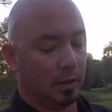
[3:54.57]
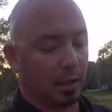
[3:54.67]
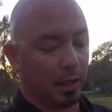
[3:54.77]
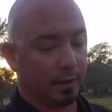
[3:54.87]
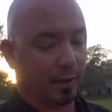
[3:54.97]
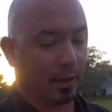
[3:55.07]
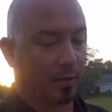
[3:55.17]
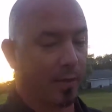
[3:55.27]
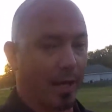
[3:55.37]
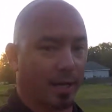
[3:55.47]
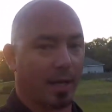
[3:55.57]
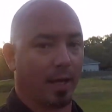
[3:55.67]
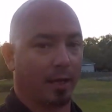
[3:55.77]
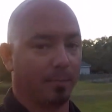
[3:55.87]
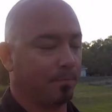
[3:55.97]
and then come back
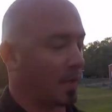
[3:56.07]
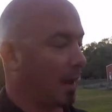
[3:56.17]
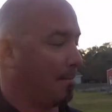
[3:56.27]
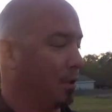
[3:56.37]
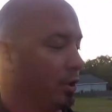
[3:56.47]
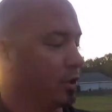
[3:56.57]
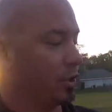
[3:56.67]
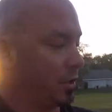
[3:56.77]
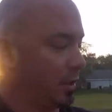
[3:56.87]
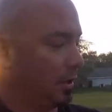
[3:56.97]
and bush,